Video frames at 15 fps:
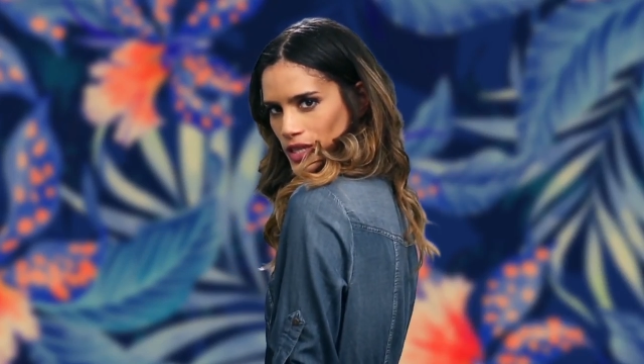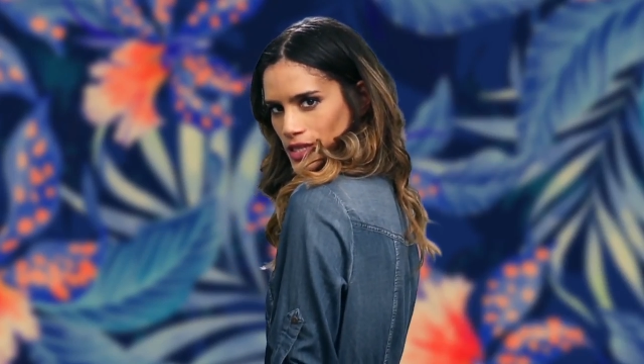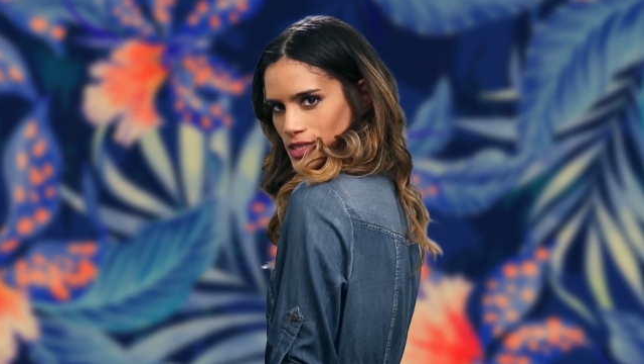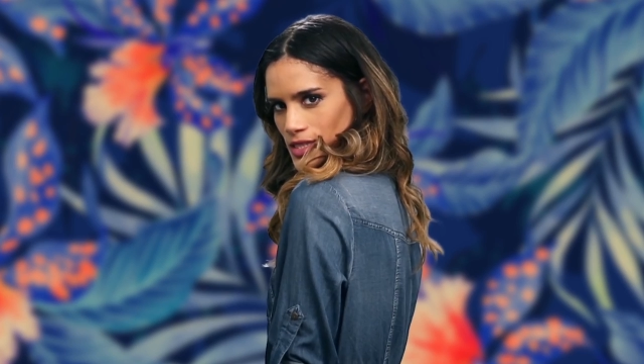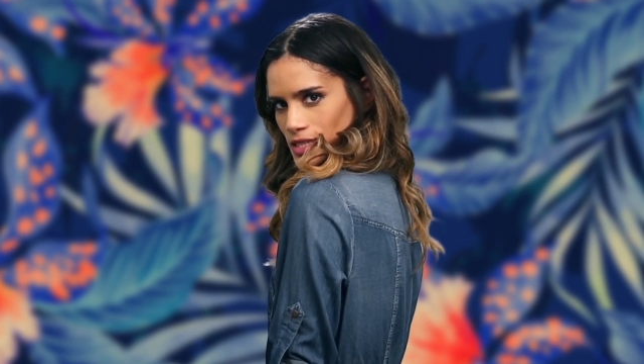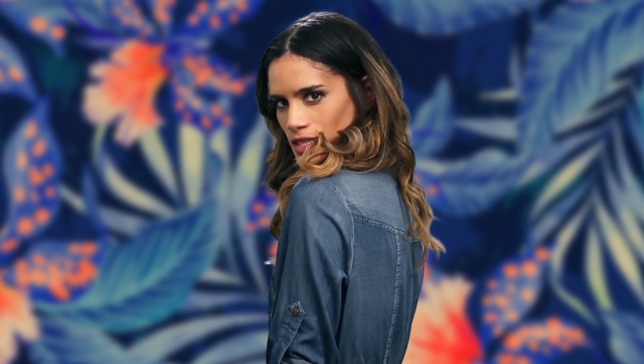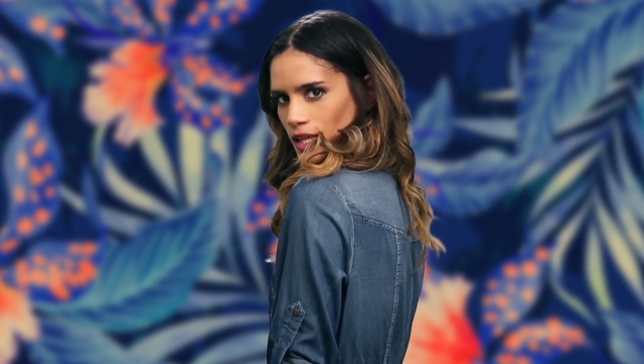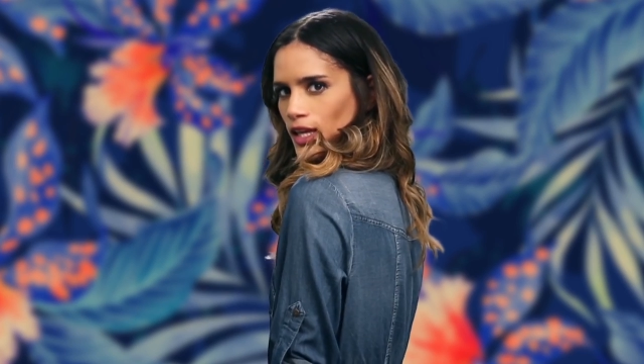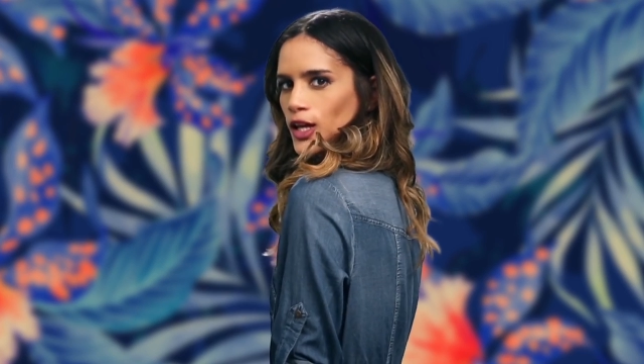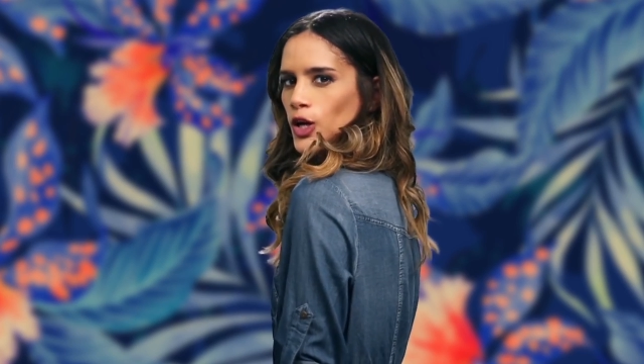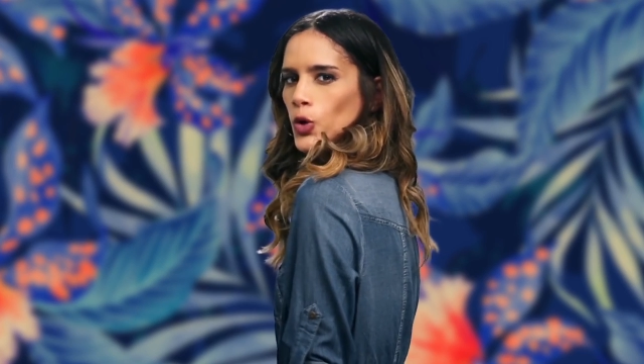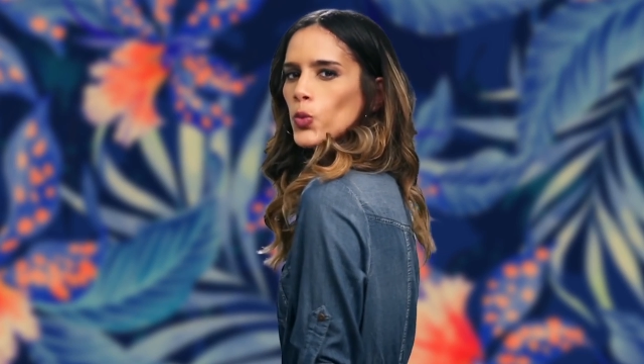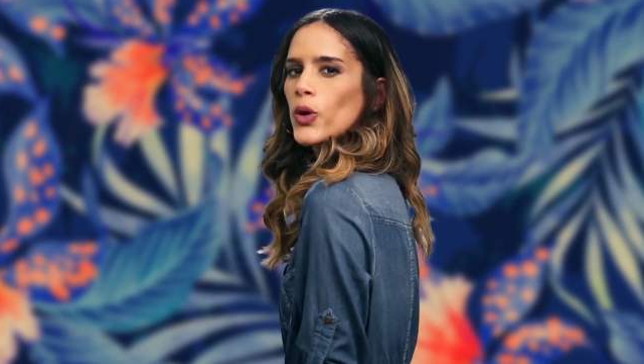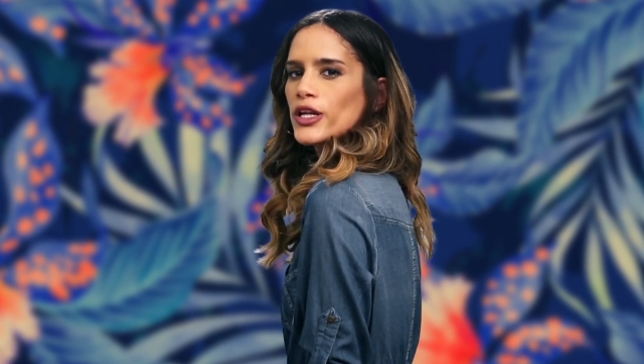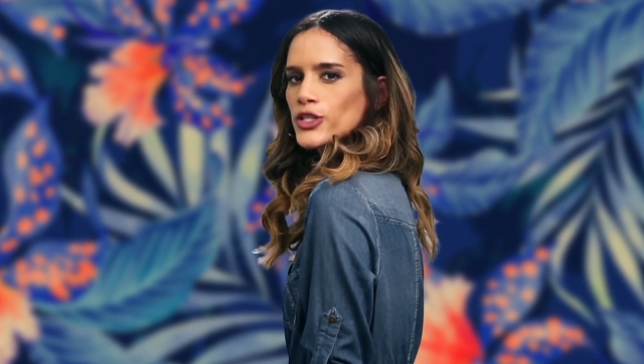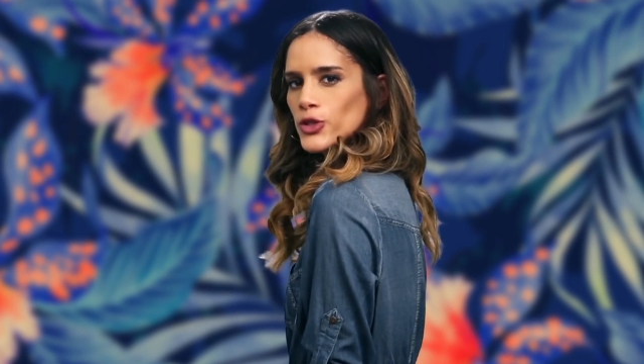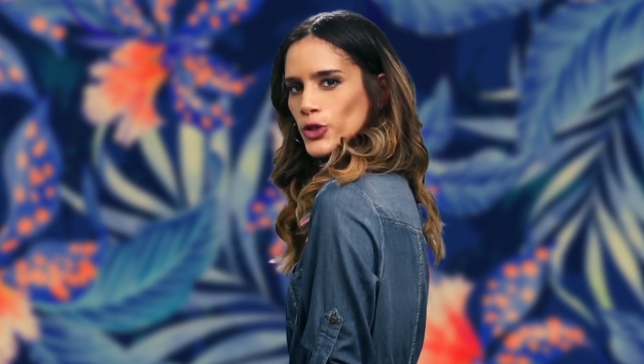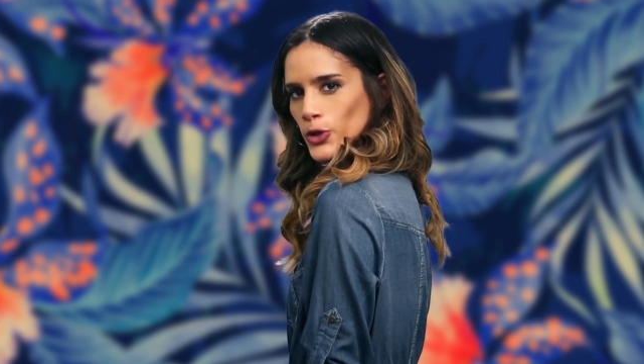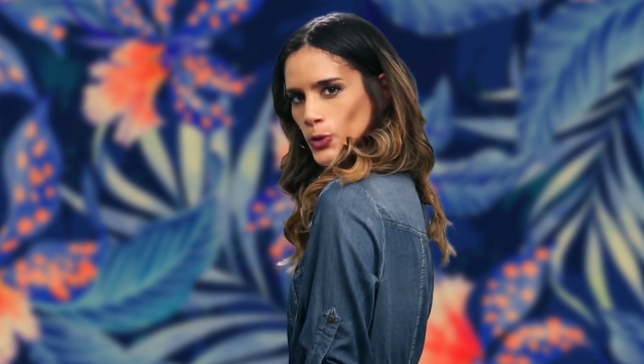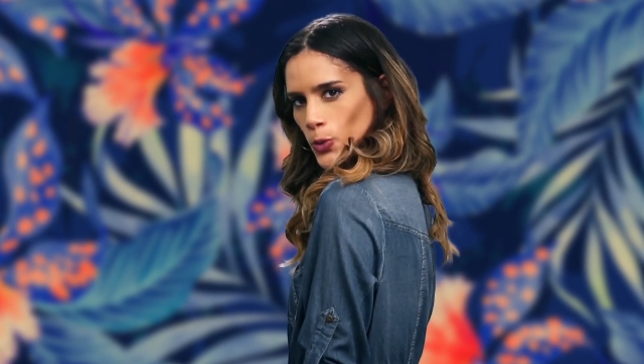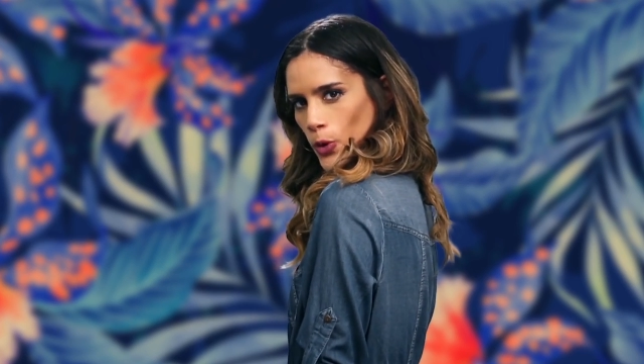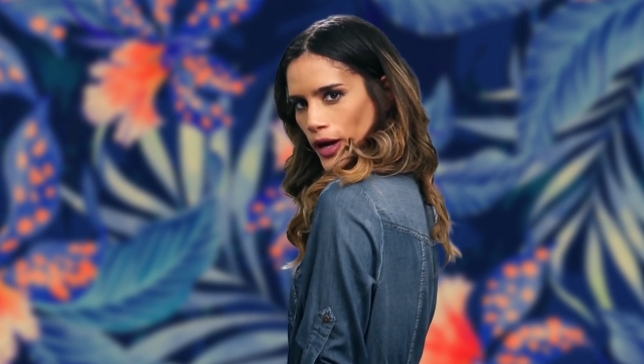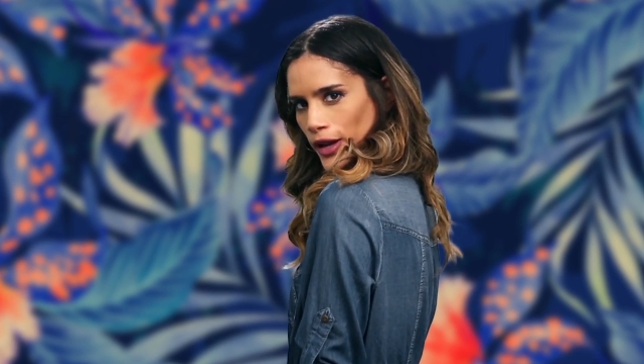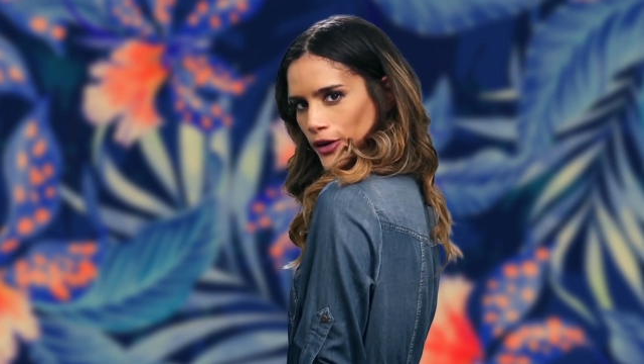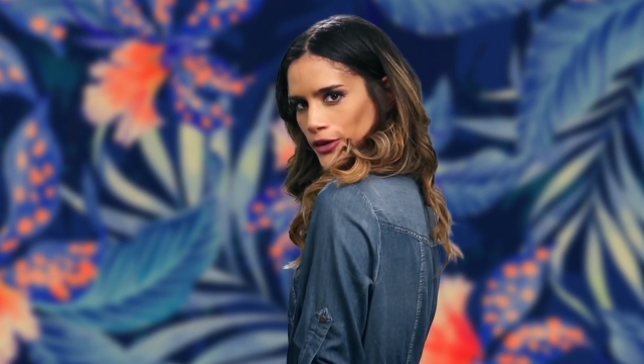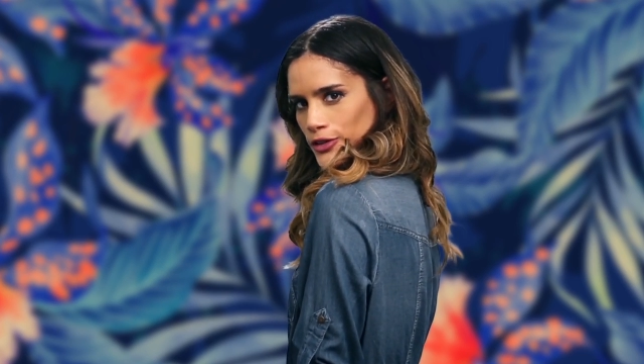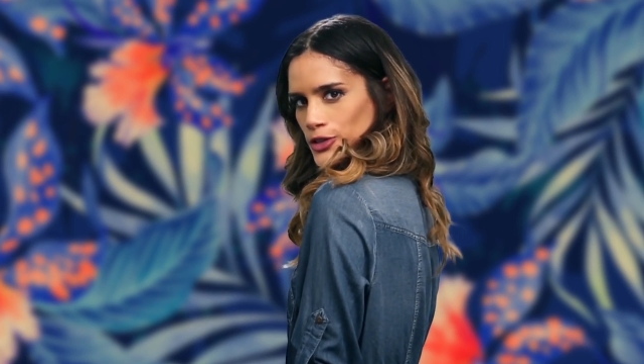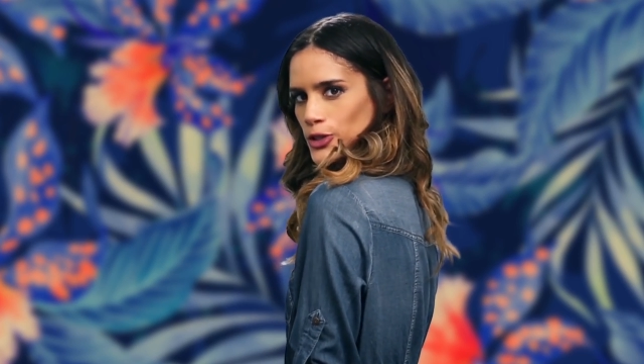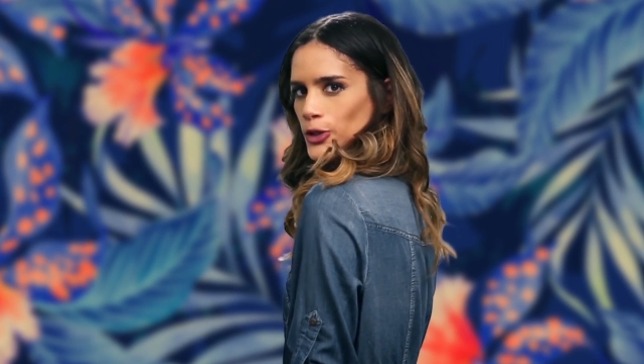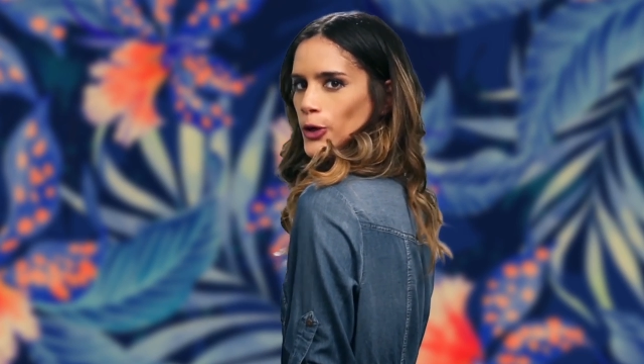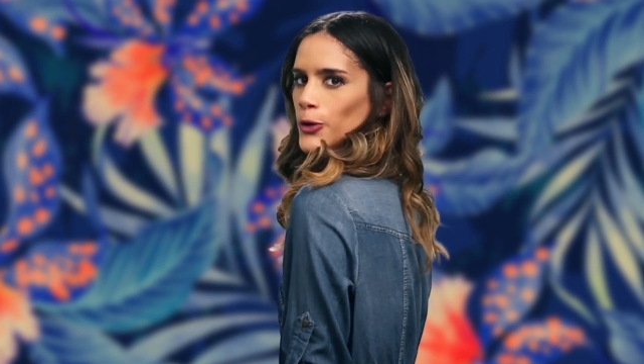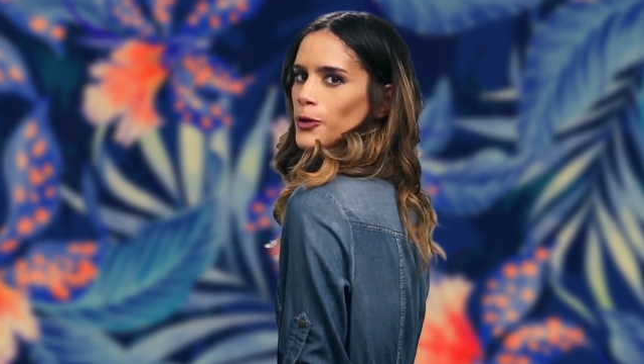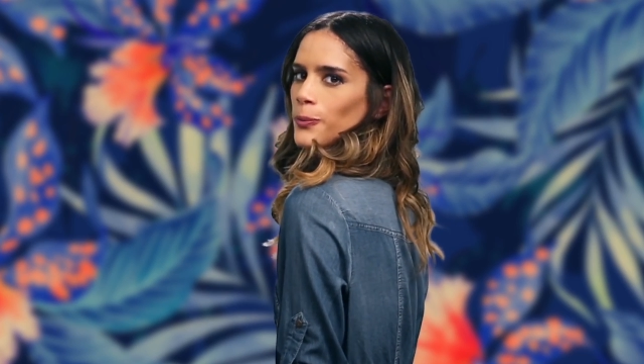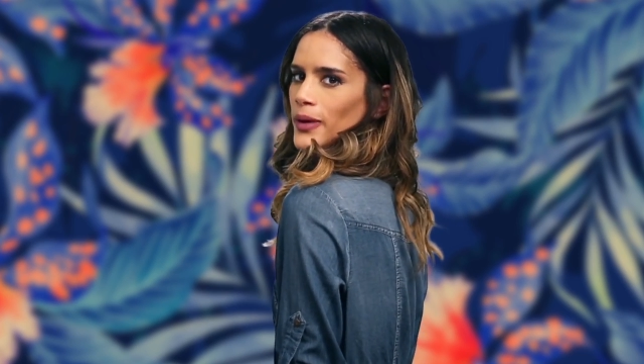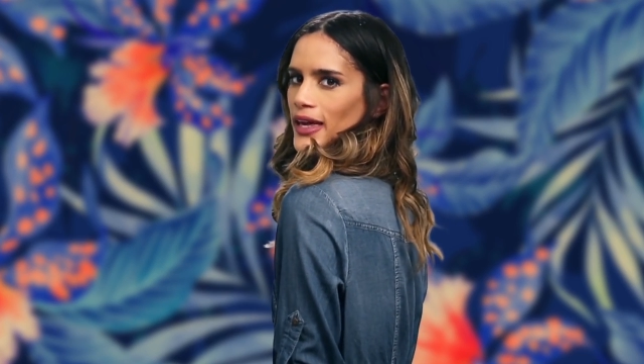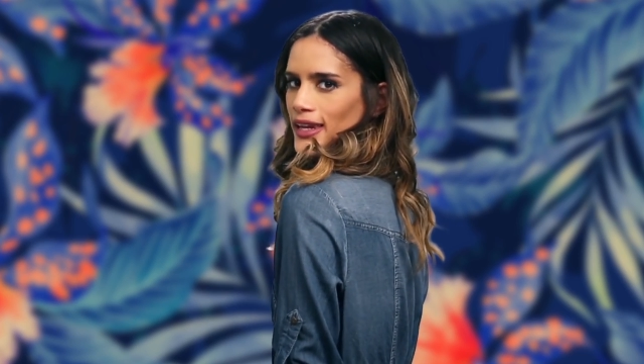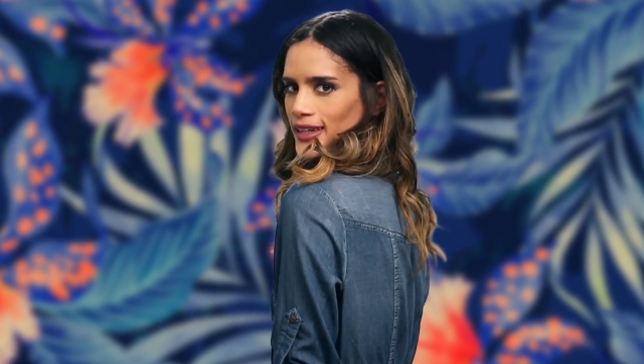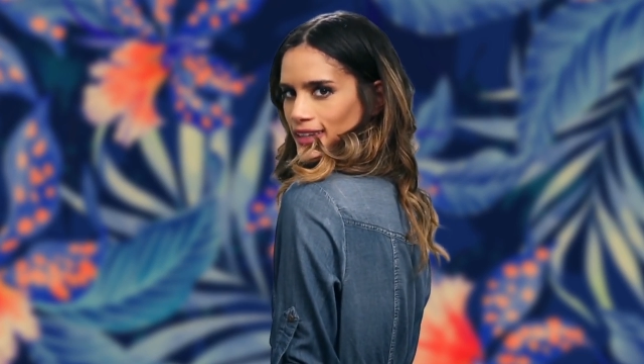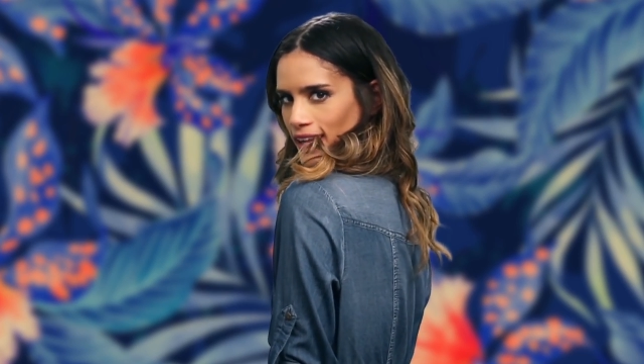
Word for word: is, what do you wear to go to bed at